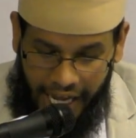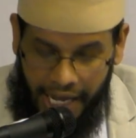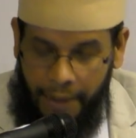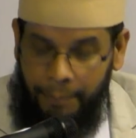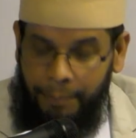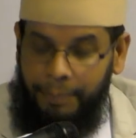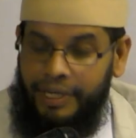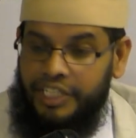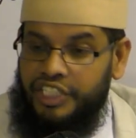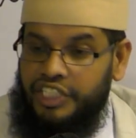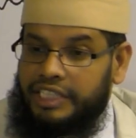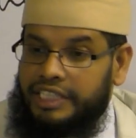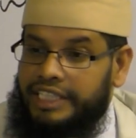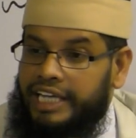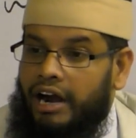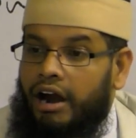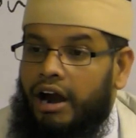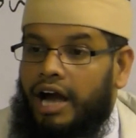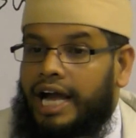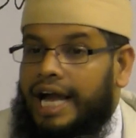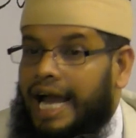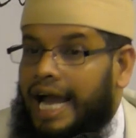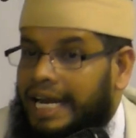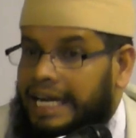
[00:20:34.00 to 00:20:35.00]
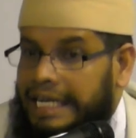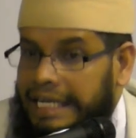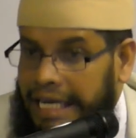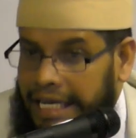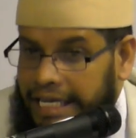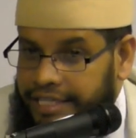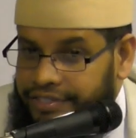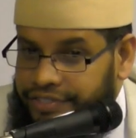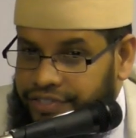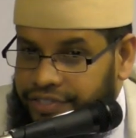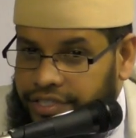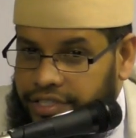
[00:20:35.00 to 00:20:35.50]
But there are
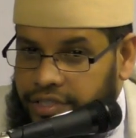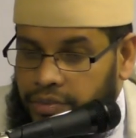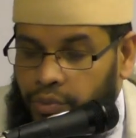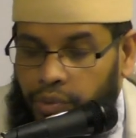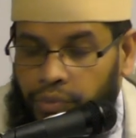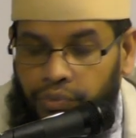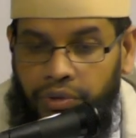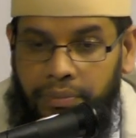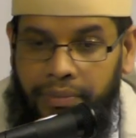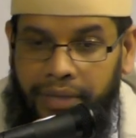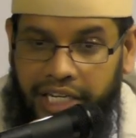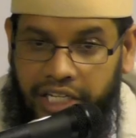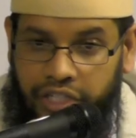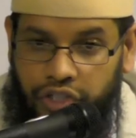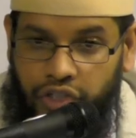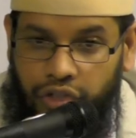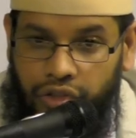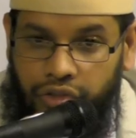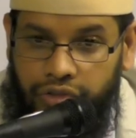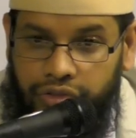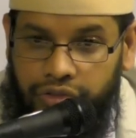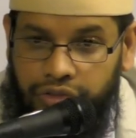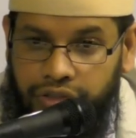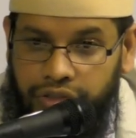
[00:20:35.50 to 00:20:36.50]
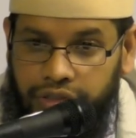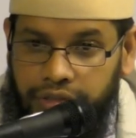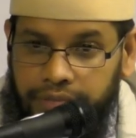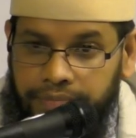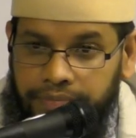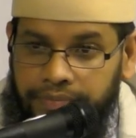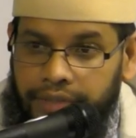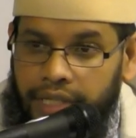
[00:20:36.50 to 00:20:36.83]
guidelines when we make jokes.